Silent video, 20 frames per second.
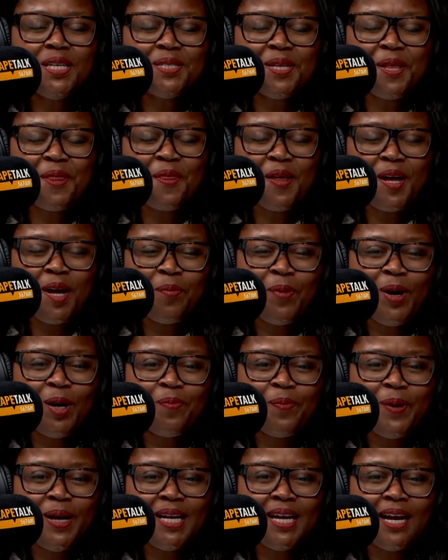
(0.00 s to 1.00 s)
is the thing
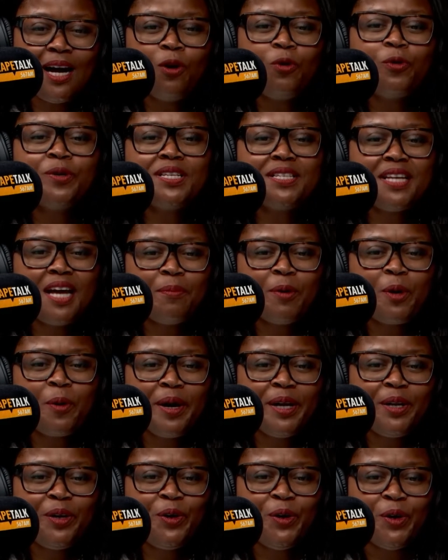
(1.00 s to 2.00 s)
about baking. I always say I'm a
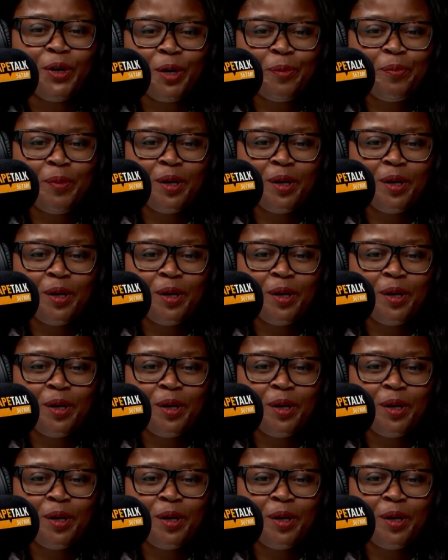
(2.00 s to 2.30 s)
great cook,